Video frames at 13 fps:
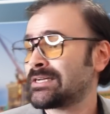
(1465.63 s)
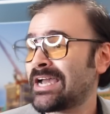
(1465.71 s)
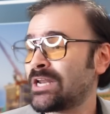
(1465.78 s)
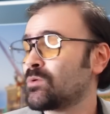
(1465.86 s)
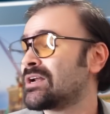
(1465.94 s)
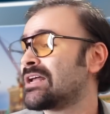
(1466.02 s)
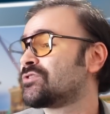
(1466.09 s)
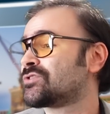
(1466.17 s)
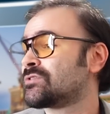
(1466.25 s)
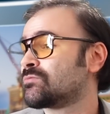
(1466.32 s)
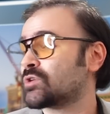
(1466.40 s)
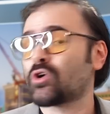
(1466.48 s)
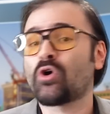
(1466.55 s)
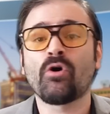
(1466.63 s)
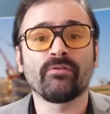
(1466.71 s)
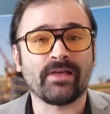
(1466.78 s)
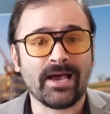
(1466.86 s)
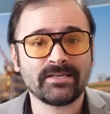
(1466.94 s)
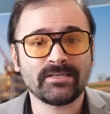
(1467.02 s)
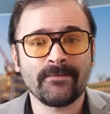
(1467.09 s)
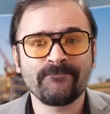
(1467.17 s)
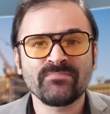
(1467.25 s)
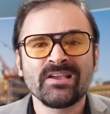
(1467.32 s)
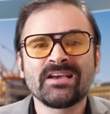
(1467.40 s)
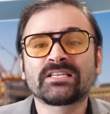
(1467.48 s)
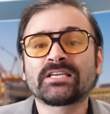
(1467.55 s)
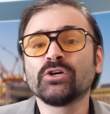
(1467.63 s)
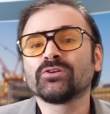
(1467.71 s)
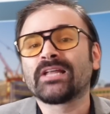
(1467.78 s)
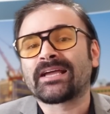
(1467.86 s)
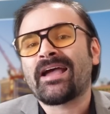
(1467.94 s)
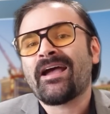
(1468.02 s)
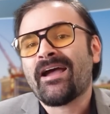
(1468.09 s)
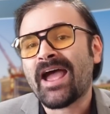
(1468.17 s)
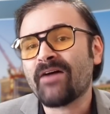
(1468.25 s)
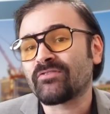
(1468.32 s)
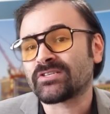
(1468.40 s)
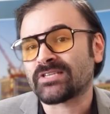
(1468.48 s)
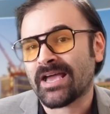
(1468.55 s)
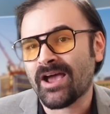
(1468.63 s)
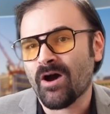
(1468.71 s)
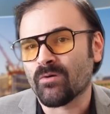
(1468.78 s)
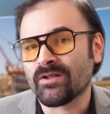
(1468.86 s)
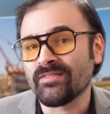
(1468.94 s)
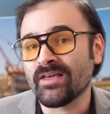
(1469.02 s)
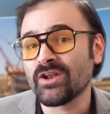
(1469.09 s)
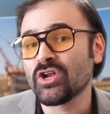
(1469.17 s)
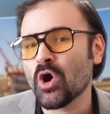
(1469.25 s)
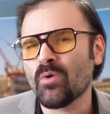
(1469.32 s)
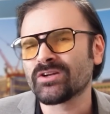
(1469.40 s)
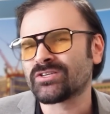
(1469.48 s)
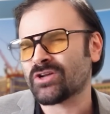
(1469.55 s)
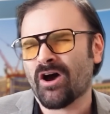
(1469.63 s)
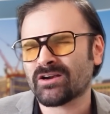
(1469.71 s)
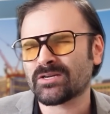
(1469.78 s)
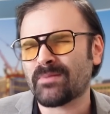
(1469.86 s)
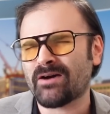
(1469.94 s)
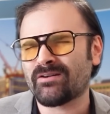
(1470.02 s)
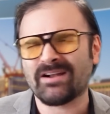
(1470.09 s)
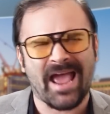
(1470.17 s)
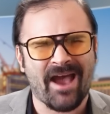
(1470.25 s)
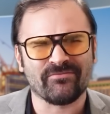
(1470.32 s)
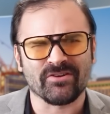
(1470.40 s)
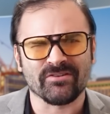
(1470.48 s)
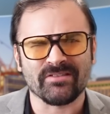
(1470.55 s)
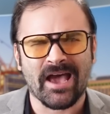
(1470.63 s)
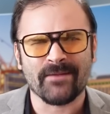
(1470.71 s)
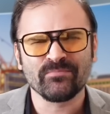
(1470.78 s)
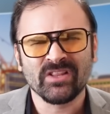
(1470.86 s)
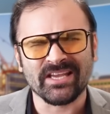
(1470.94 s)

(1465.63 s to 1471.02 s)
Anyone else recall that? It killed like half a town, and then no one talked about it after that.